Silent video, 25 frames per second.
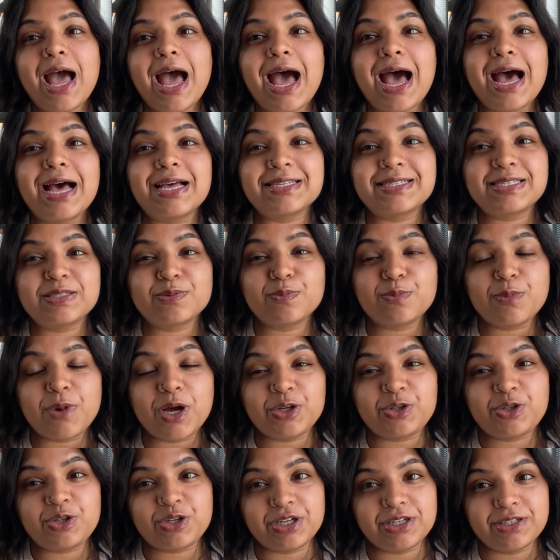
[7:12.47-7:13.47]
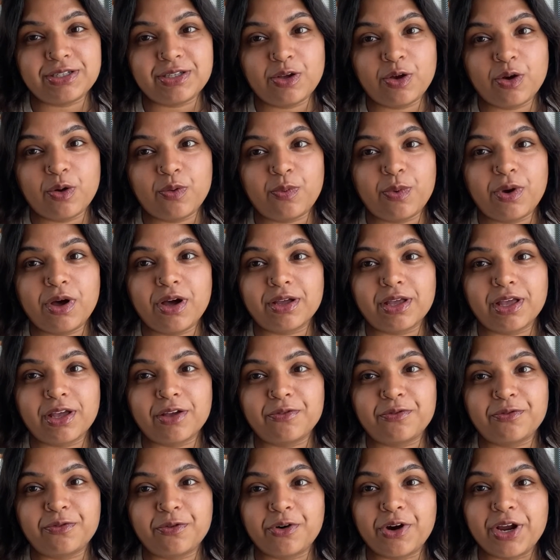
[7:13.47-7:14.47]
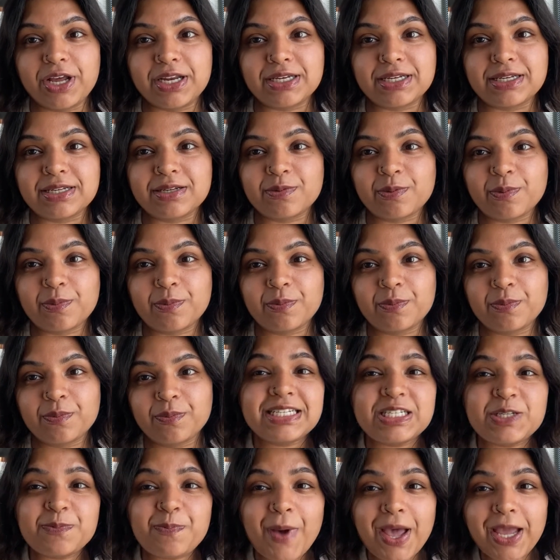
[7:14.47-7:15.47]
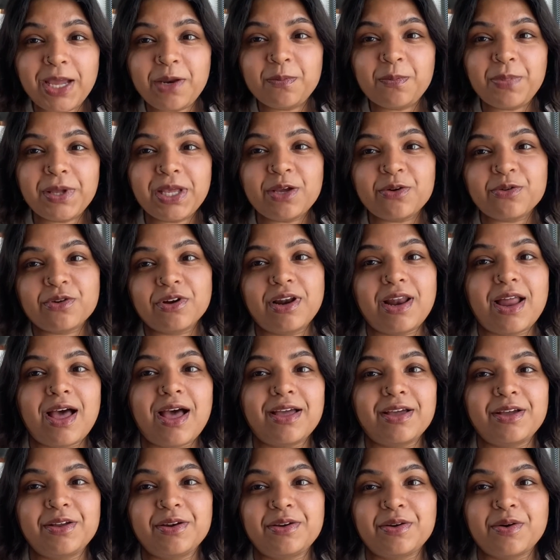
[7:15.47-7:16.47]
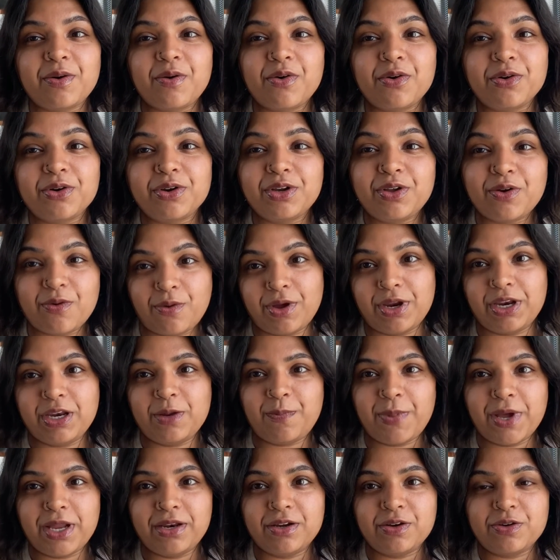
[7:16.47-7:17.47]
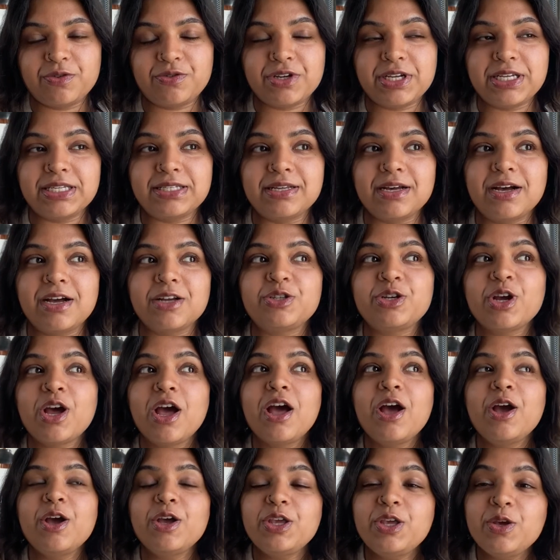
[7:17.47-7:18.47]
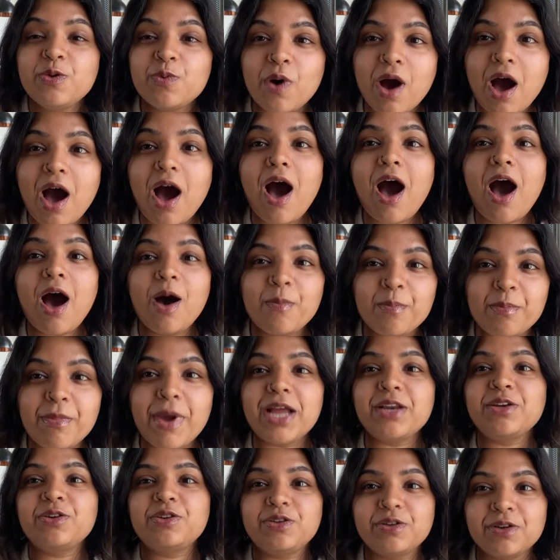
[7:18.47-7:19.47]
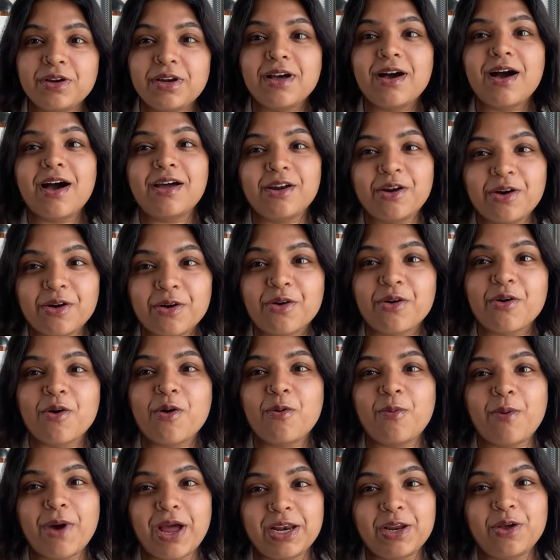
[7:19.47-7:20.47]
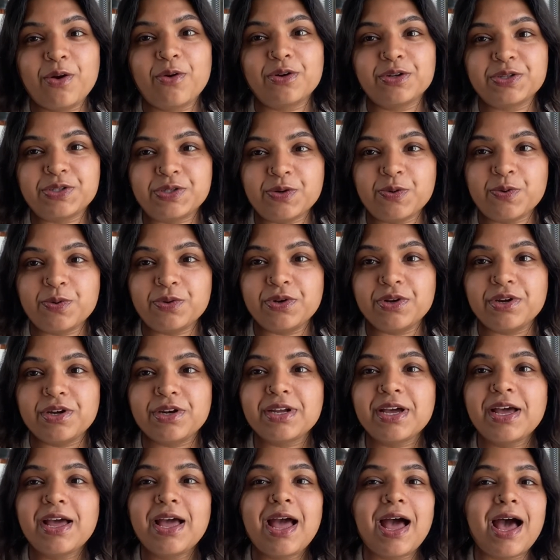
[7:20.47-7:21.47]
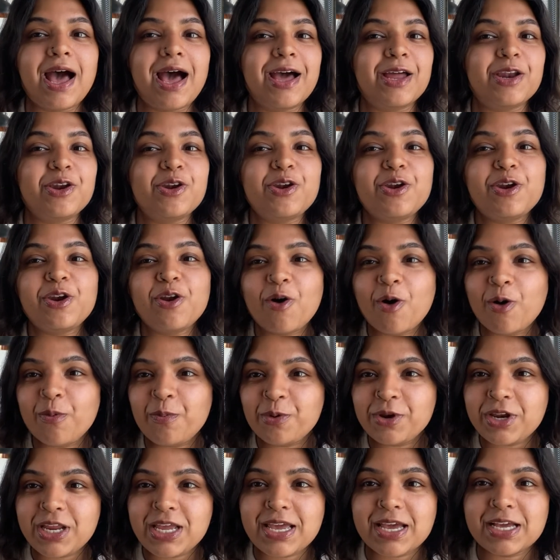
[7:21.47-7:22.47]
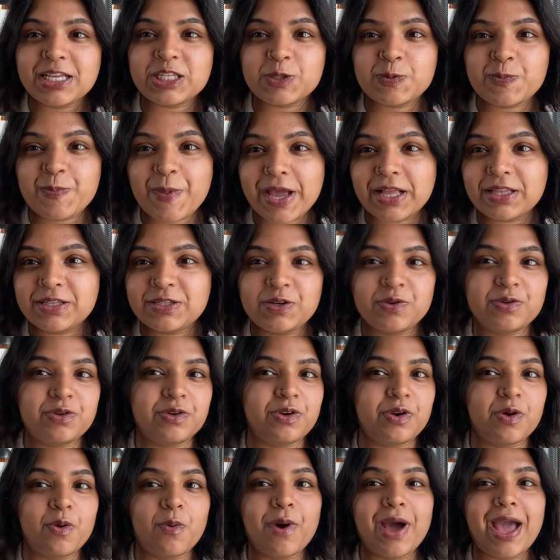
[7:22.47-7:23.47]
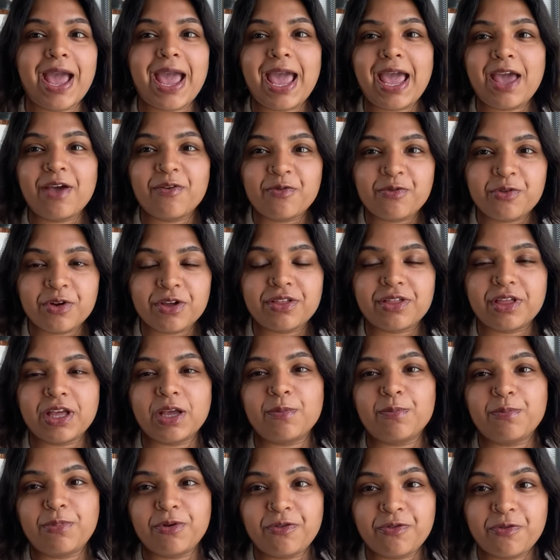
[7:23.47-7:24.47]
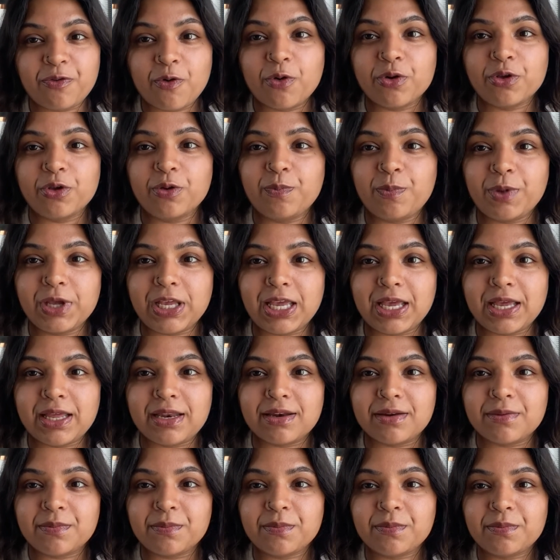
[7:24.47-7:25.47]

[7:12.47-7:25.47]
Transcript: as much as you're working for it. Despite being reliant on your independent research, you are meant to learn and grow while you're a student, and nobody expects you to know everything before you begin.